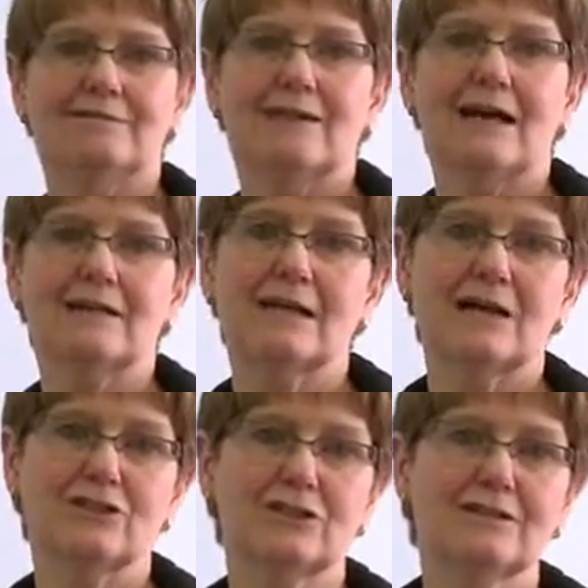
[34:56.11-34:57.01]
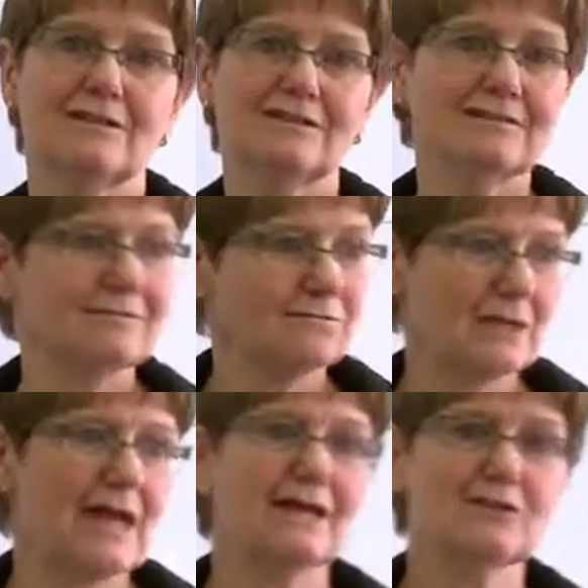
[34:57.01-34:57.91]
that can actually
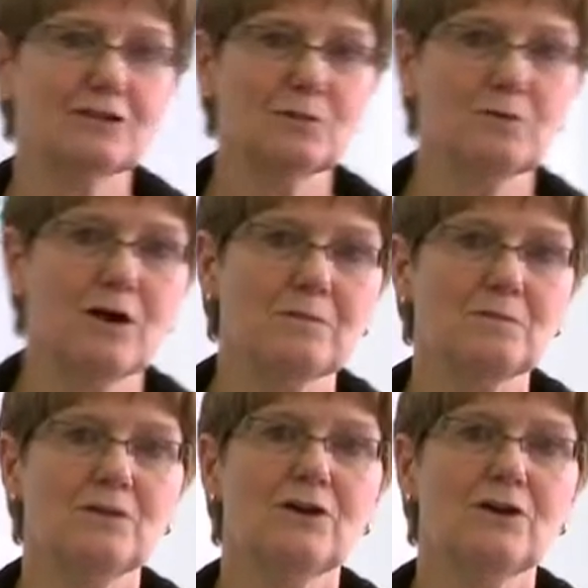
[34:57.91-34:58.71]
be adding to the problem.